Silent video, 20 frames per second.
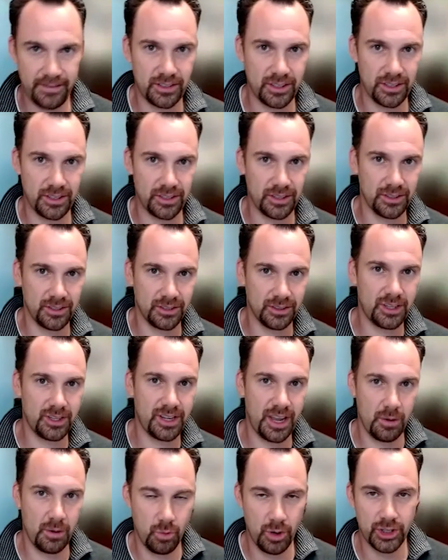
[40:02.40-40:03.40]
to look
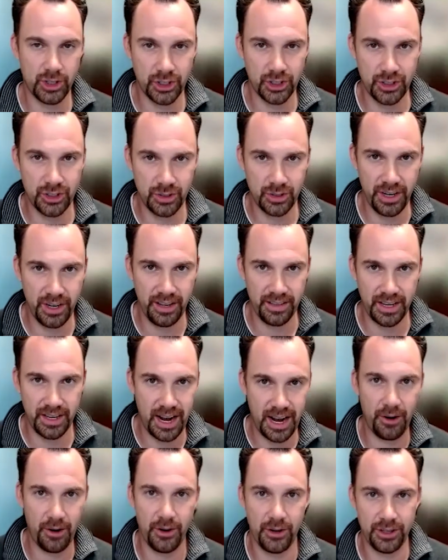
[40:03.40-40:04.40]
at what you're doing, and then
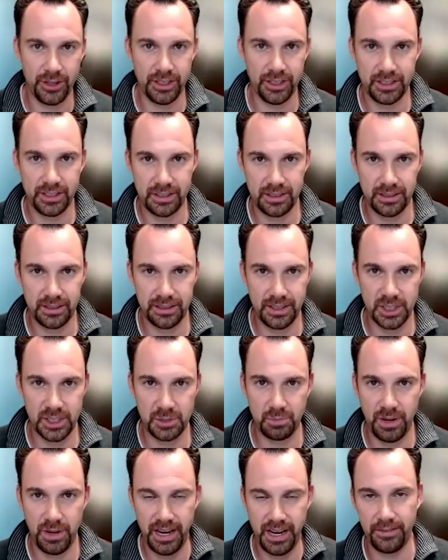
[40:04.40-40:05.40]
how are you going to
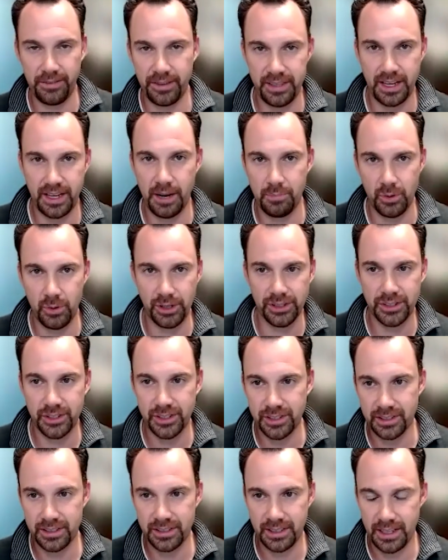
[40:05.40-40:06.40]
explain everything
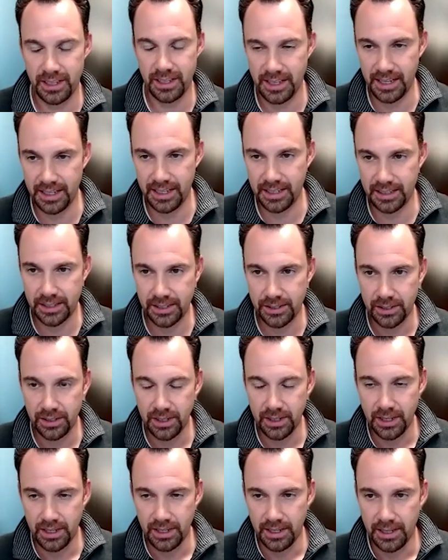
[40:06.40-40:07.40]
upwards? And that's,
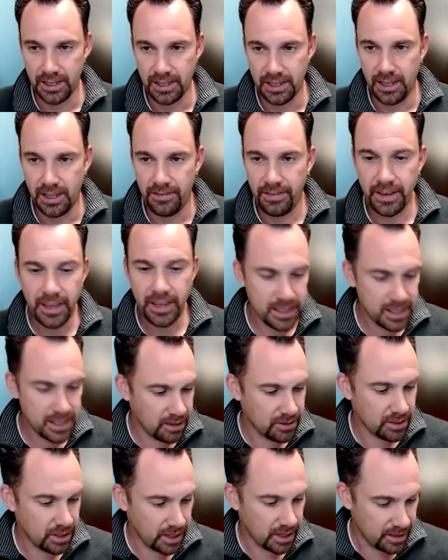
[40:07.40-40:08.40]
if I get down
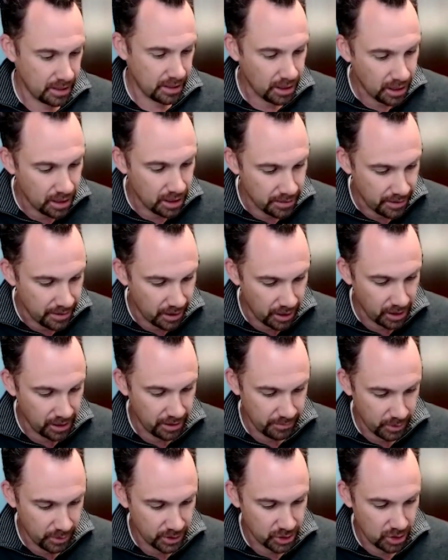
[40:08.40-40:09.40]
to like the heart
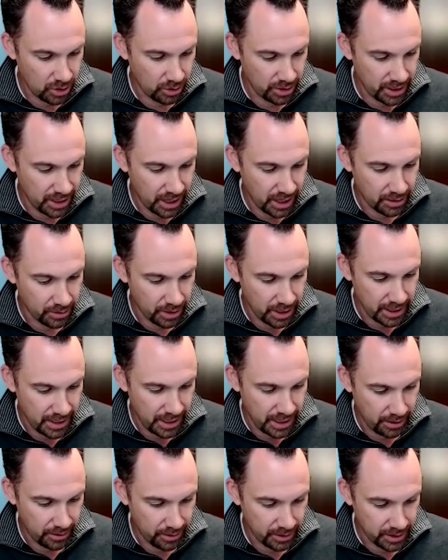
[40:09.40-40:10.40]
of what's going on right
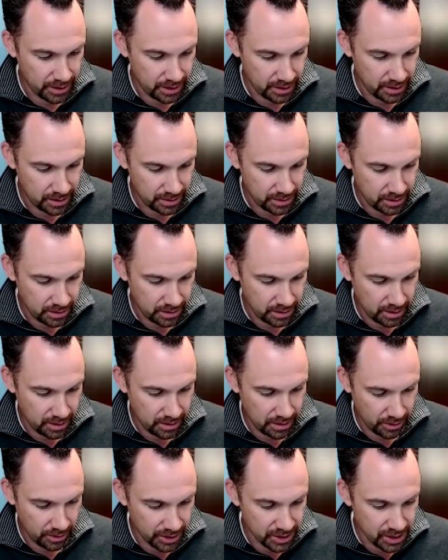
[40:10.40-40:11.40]
now, is
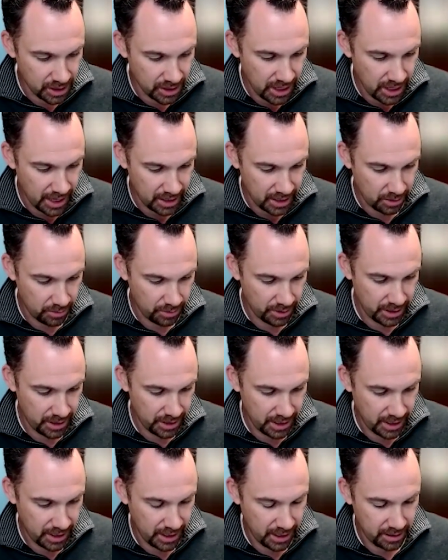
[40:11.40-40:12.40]
there is a lot going
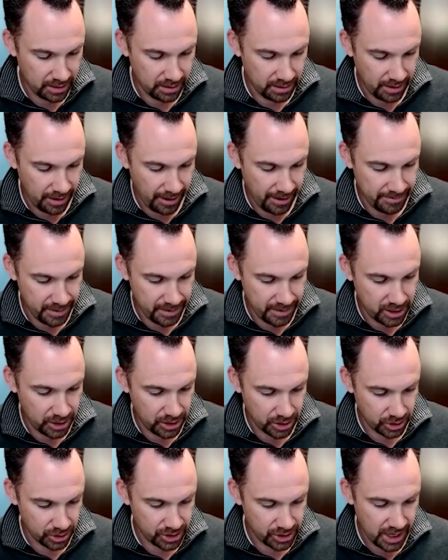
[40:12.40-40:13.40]
on the
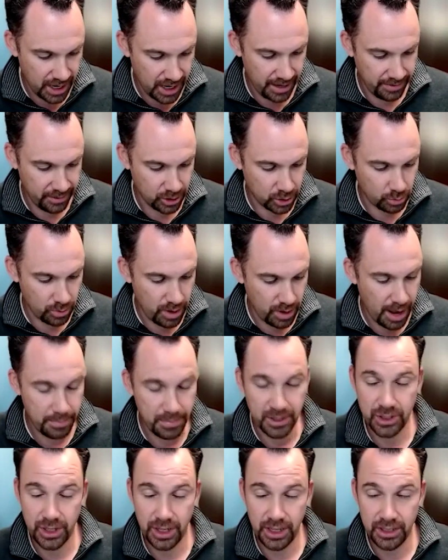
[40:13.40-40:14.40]
digital side, and there's
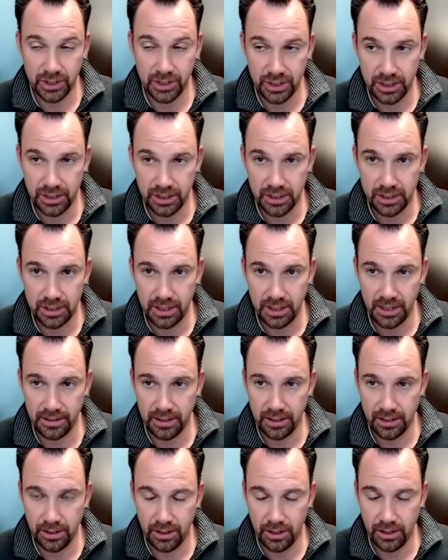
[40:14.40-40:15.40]
rapid changes, and
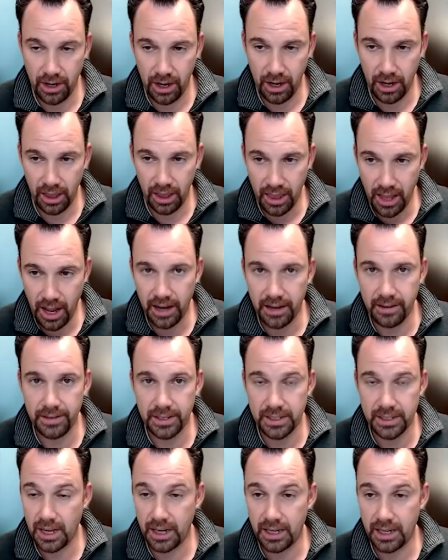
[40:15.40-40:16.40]
there are a lot of
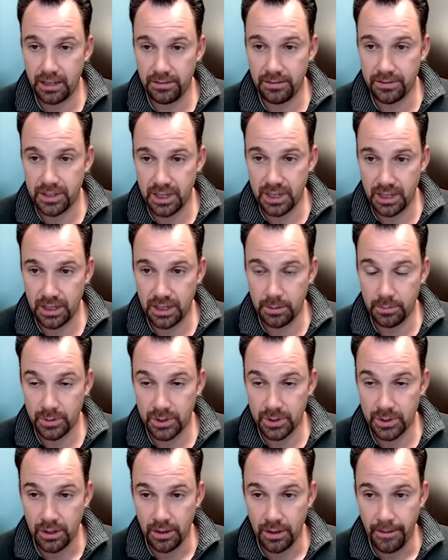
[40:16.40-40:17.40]
executive teams